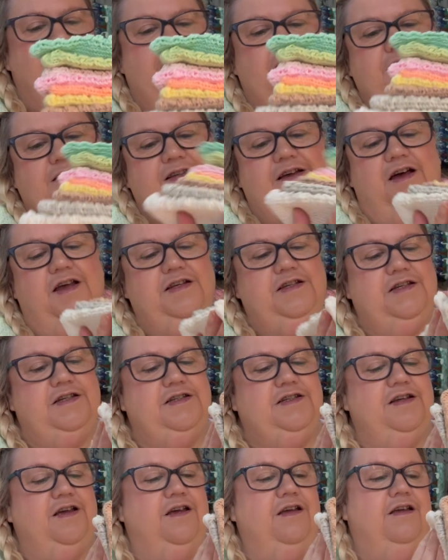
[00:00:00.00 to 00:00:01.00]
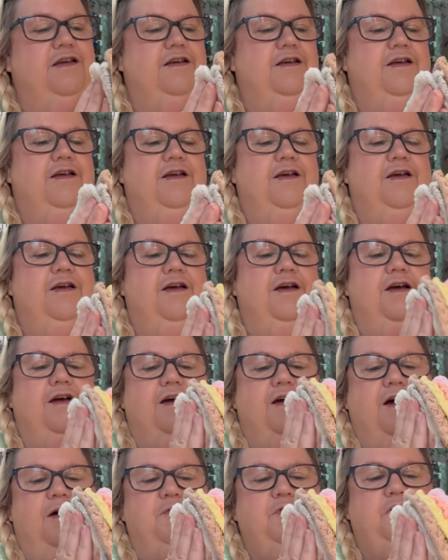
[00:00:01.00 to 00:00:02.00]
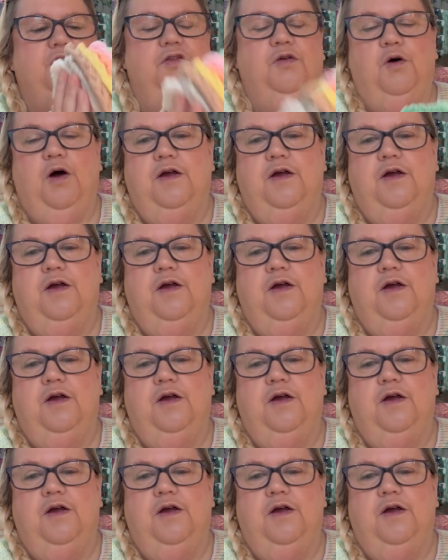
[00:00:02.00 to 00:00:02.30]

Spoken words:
excited I thought